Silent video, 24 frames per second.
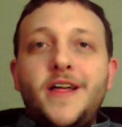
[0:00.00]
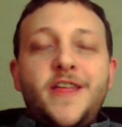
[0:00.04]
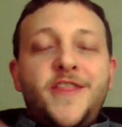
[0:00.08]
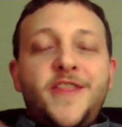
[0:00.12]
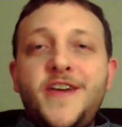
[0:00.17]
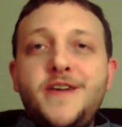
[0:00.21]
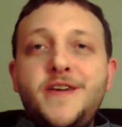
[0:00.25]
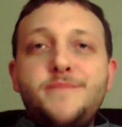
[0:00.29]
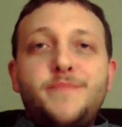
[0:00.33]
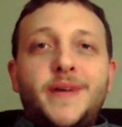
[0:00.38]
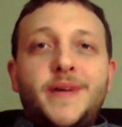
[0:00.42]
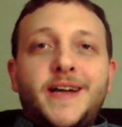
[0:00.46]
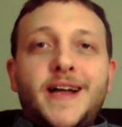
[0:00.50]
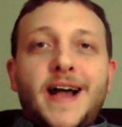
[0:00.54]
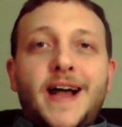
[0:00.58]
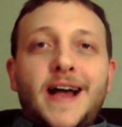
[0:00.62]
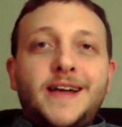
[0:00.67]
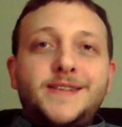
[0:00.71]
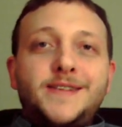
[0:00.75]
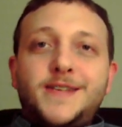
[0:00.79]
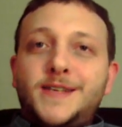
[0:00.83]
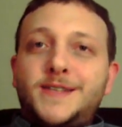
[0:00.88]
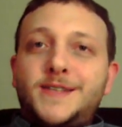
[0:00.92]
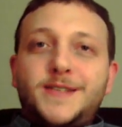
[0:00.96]
theme, but
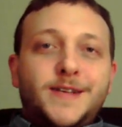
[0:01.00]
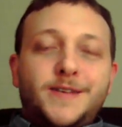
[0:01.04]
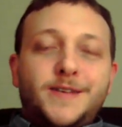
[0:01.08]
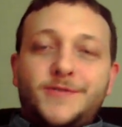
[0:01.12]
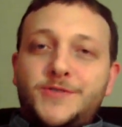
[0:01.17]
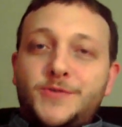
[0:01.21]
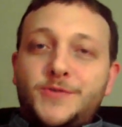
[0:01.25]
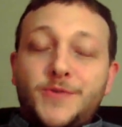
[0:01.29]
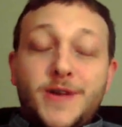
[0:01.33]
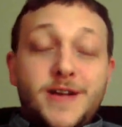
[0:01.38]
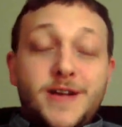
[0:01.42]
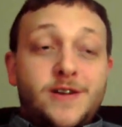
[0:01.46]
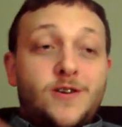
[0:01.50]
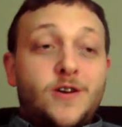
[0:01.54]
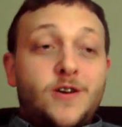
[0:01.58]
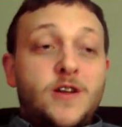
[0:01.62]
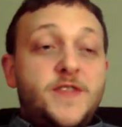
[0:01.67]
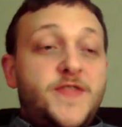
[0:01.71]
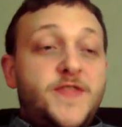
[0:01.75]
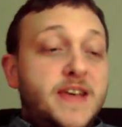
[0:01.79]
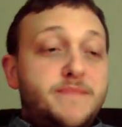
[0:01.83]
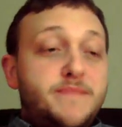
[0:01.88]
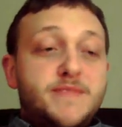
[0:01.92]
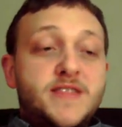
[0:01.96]
guys, it's a
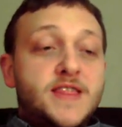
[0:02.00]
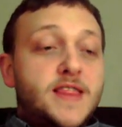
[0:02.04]
recurring theme